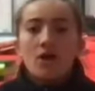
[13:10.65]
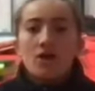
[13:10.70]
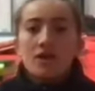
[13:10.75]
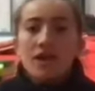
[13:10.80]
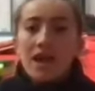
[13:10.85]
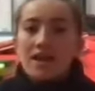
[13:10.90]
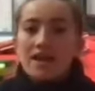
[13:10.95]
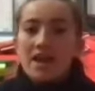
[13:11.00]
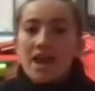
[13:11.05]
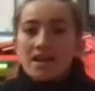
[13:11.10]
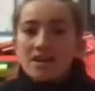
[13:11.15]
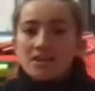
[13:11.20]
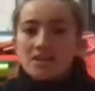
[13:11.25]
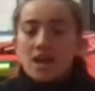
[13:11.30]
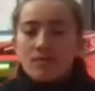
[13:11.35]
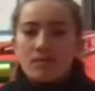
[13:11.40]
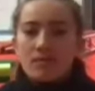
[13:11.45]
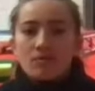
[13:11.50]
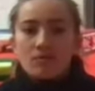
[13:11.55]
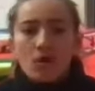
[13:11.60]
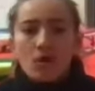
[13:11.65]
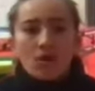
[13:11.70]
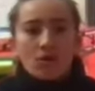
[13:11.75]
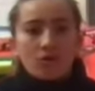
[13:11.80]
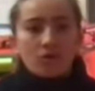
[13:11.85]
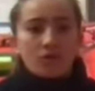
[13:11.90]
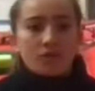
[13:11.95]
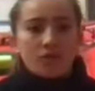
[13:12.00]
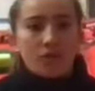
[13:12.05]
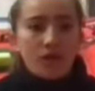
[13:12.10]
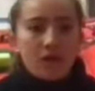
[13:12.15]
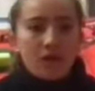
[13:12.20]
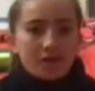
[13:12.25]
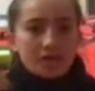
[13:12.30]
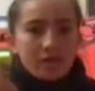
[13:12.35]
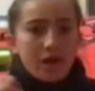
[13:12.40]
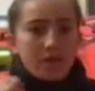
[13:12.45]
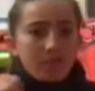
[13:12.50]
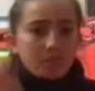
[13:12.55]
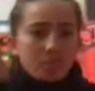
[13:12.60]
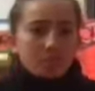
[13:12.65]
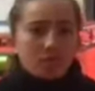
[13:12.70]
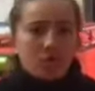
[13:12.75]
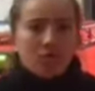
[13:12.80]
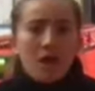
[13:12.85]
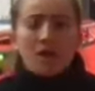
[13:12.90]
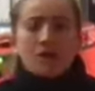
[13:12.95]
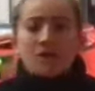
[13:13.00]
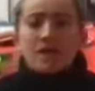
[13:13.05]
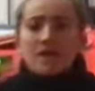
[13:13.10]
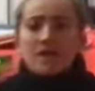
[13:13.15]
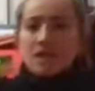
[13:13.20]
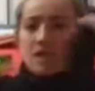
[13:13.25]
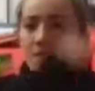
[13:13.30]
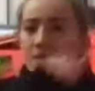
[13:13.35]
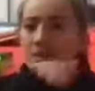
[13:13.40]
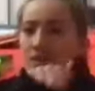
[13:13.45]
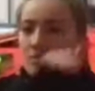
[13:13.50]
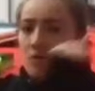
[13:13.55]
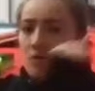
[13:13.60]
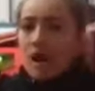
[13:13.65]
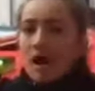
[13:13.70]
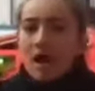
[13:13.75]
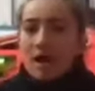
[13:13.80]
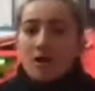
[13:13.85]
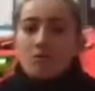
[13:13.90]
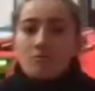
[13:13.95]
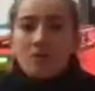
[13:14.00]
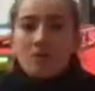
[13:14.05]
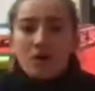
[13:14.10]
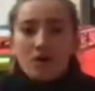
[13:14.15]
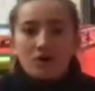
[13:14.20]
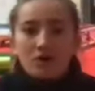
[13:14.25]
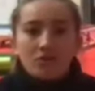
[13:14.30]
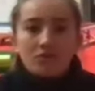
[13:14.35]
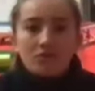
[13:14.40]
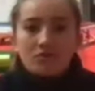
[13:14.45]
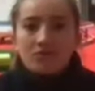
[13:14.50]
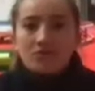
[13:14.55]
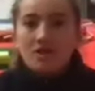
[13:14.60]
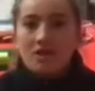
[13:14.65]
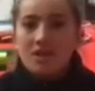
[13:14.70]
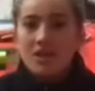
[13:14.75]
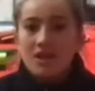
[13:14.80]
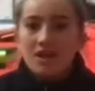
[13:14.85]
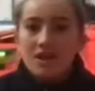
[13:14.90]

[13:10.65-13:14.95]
Okay, next up, we've got jumps with our knees coming to our elbows.